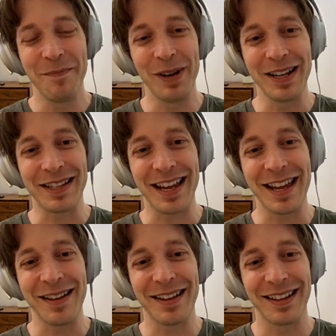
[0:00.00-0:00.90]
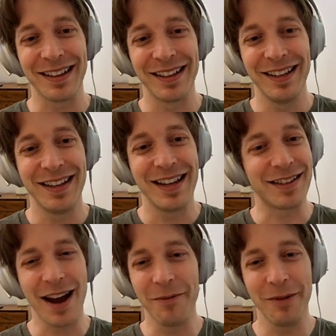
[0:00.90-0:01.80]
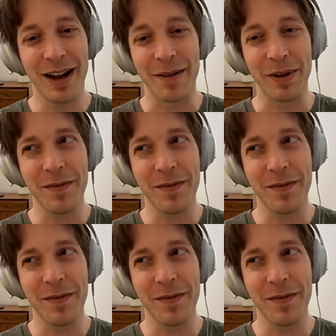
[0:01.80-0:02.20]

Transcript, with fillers: But Wait, it's, Rob? It's not Rob.